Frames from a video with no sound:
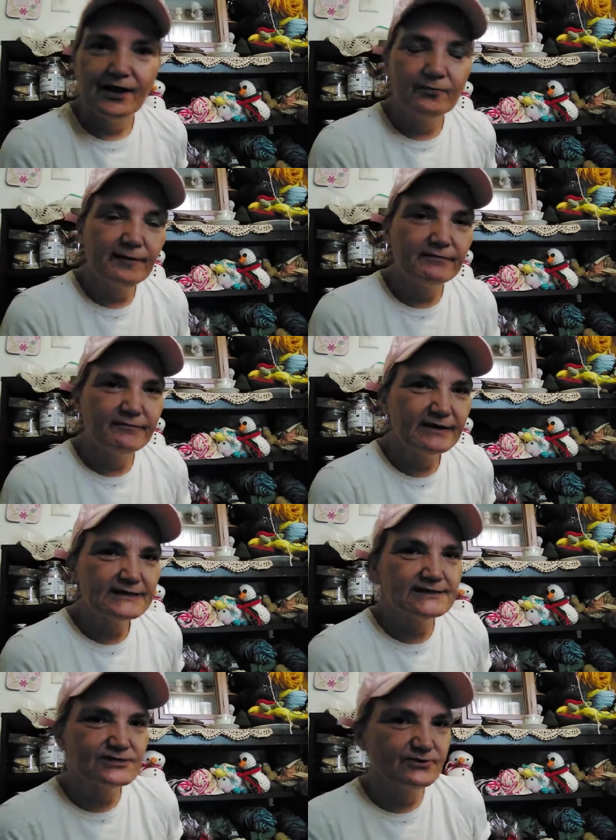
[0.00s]
hope
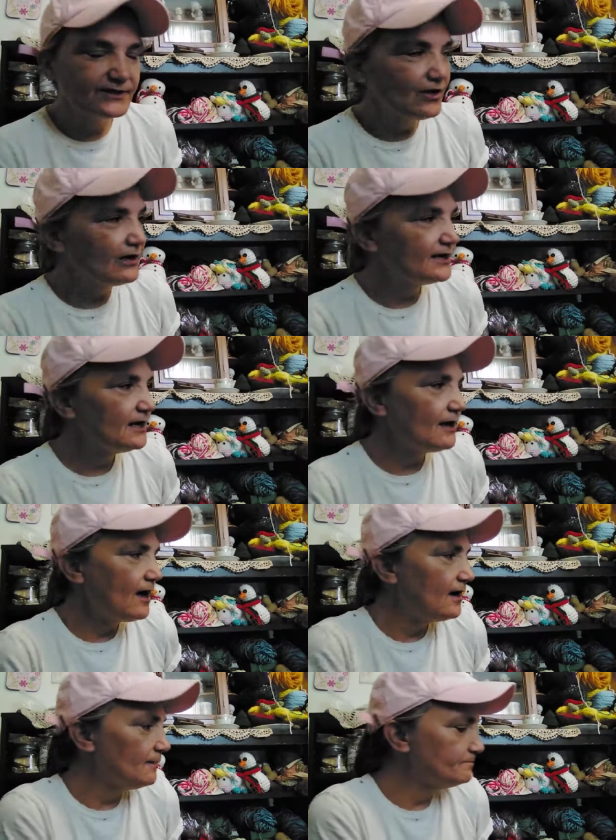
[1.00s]
everybody's doing good.
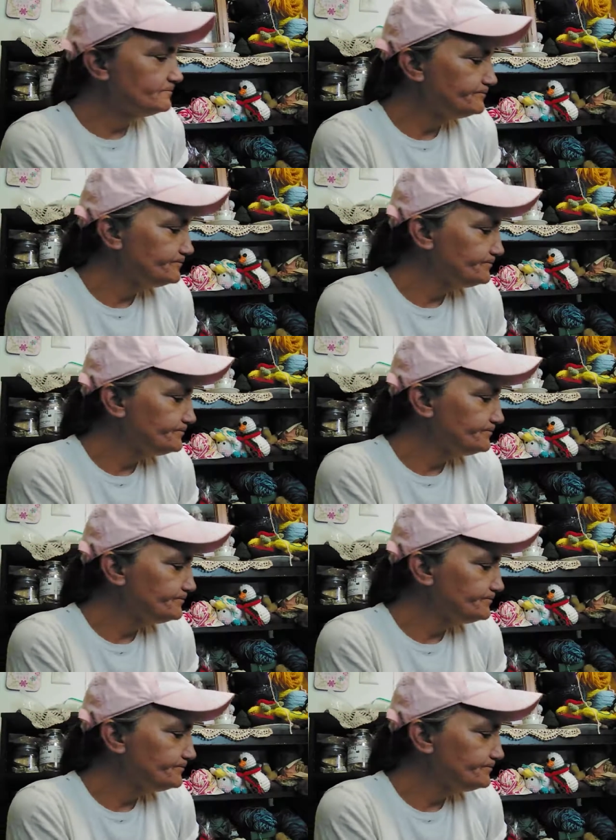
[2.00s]
Um,